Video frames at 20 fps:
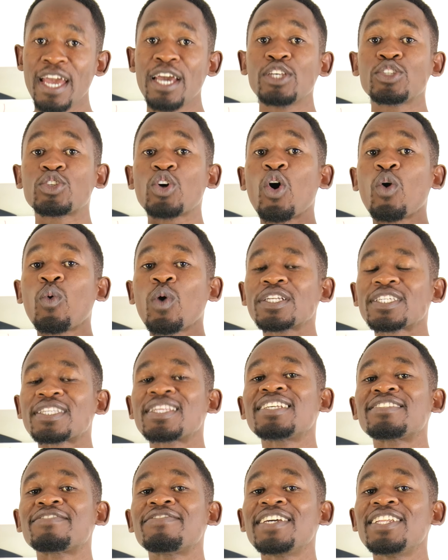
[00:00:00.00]
So watch
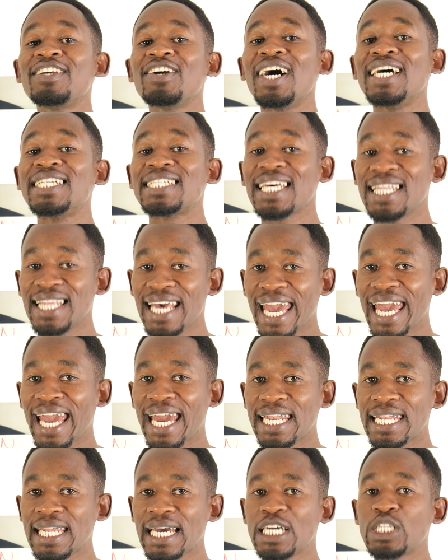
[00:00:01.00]
this video until the
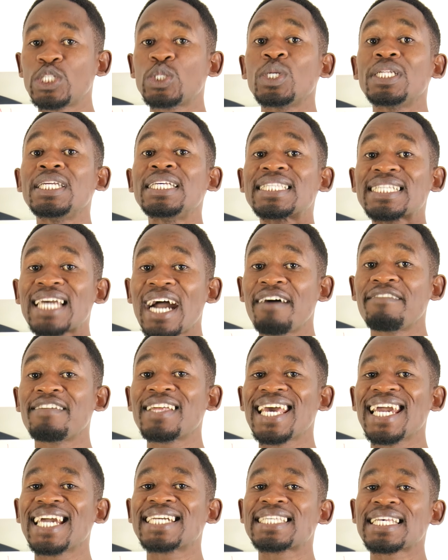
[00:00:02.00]
end to discover
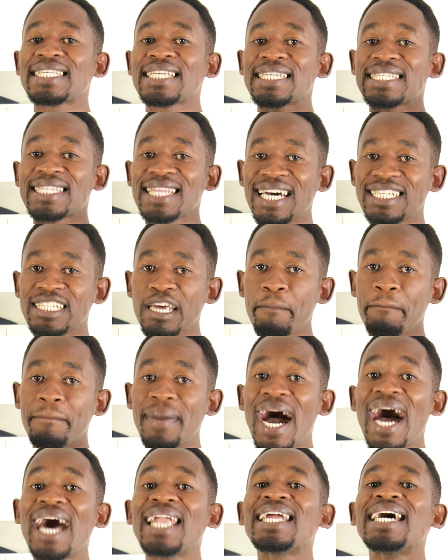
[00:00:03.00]
the exercises that
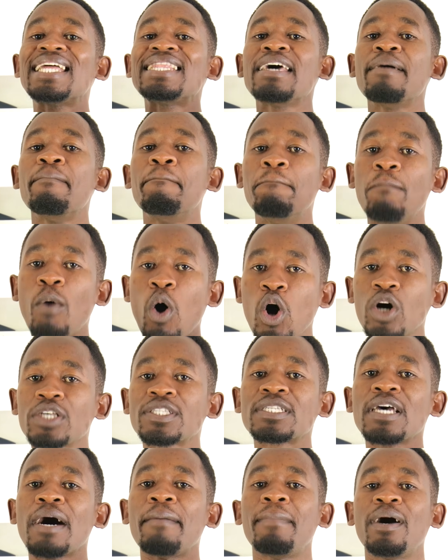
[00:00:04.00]
burn the
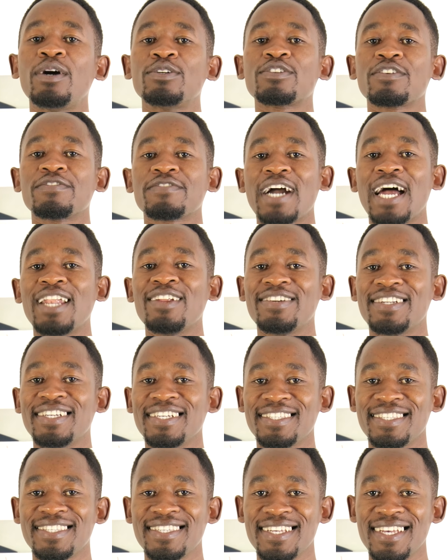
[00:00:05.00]
most amount of
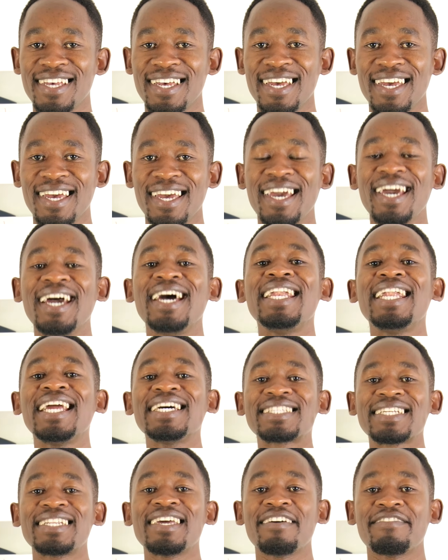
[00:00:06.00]
calories.
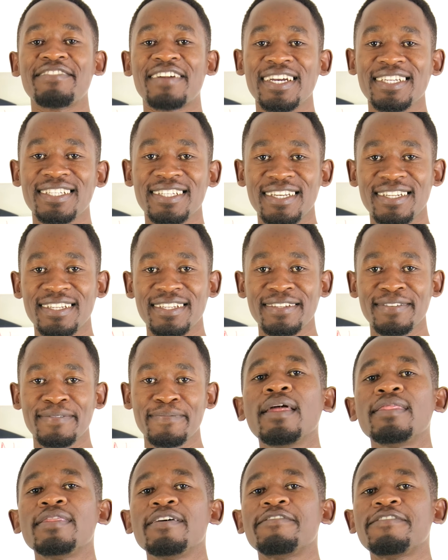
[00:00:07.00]
Let's dive right in.
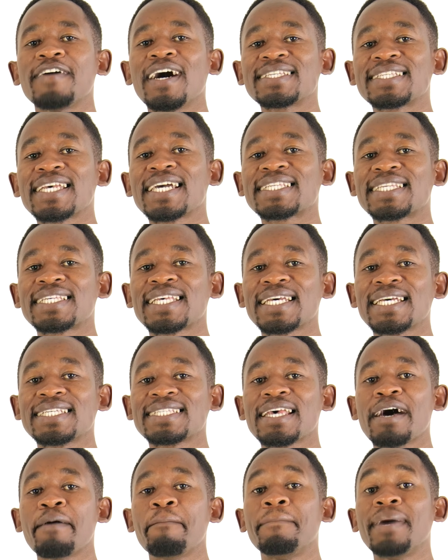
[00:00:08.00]
The first
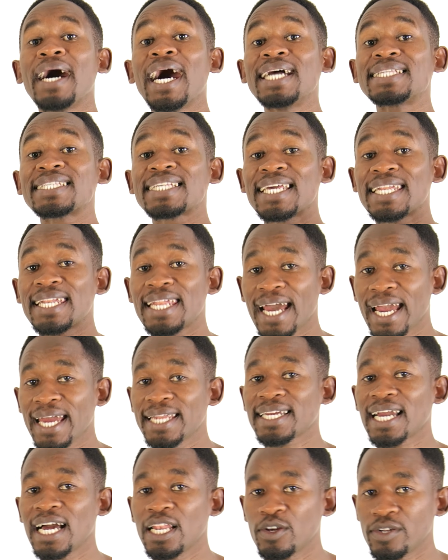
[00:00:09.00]
exercise burns
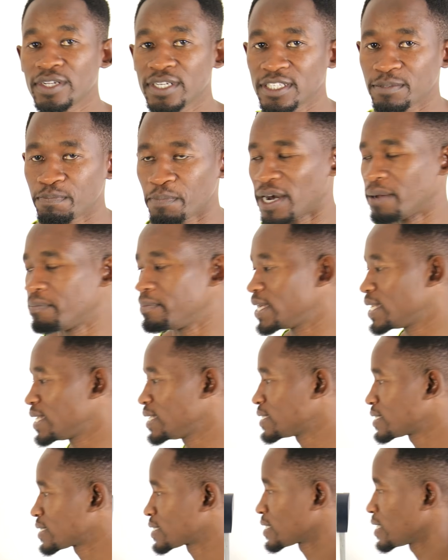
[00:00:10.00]
9 calories per
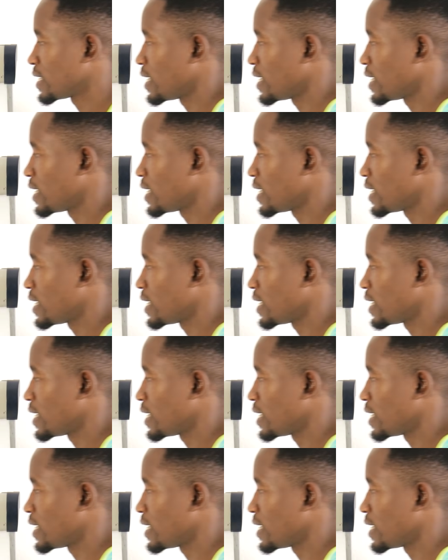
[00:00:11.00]
minute,